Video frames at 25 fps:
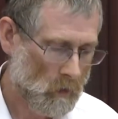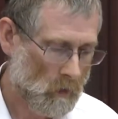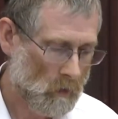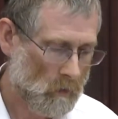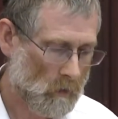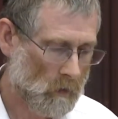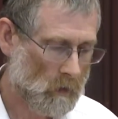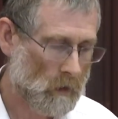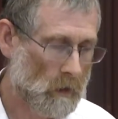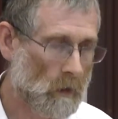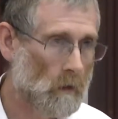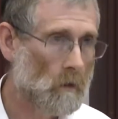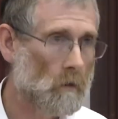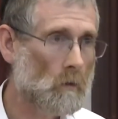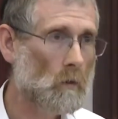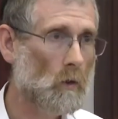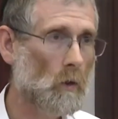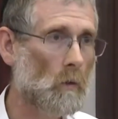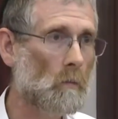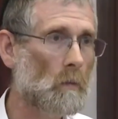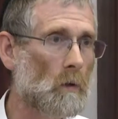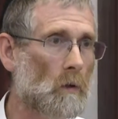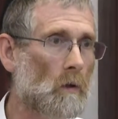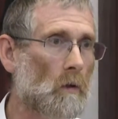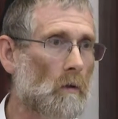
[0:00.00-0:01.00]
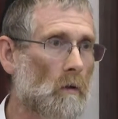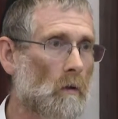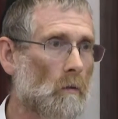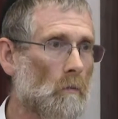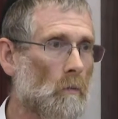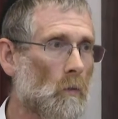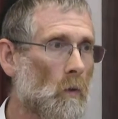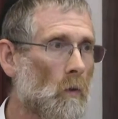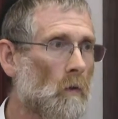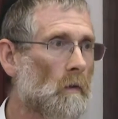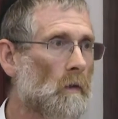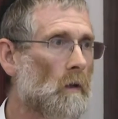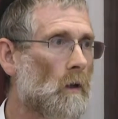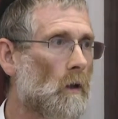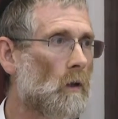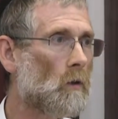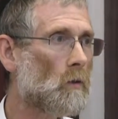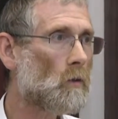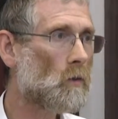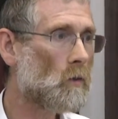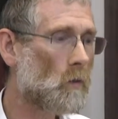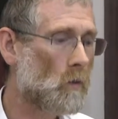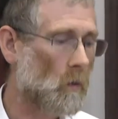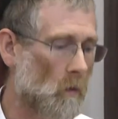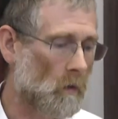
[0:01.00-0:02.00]
the calendar, because the more there are
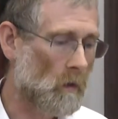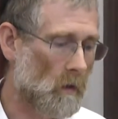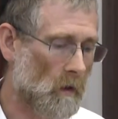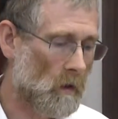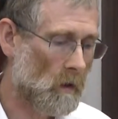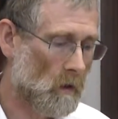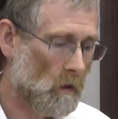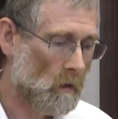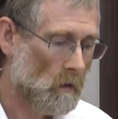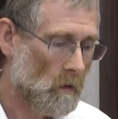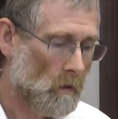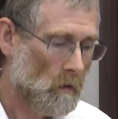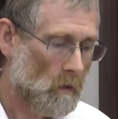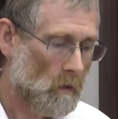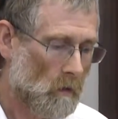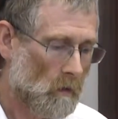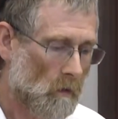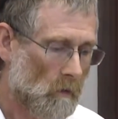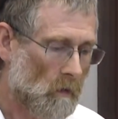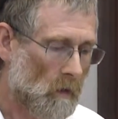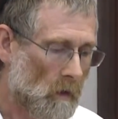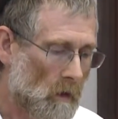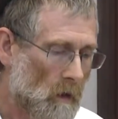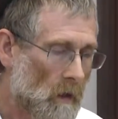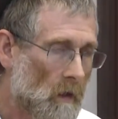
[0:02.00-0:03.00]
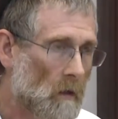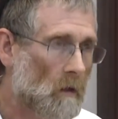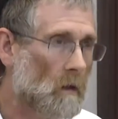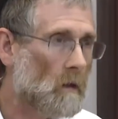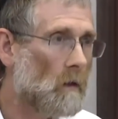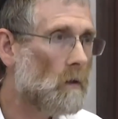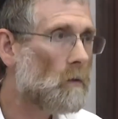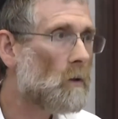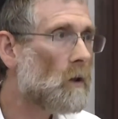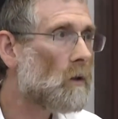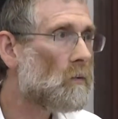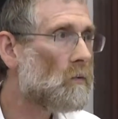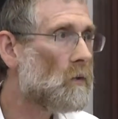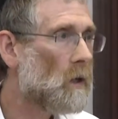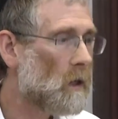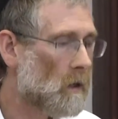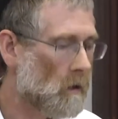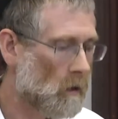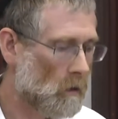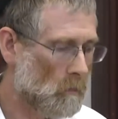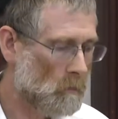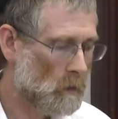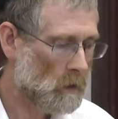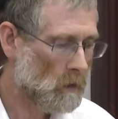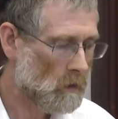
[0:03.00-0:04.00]
rules, the less there is
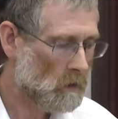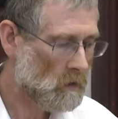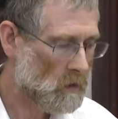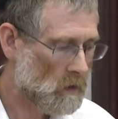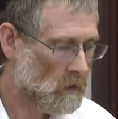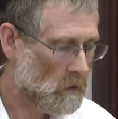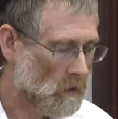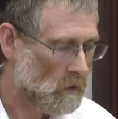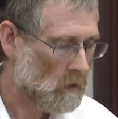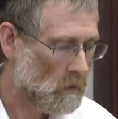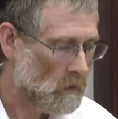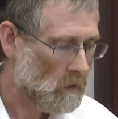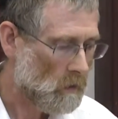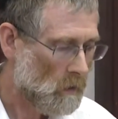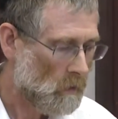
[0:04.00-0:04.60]
flexibility.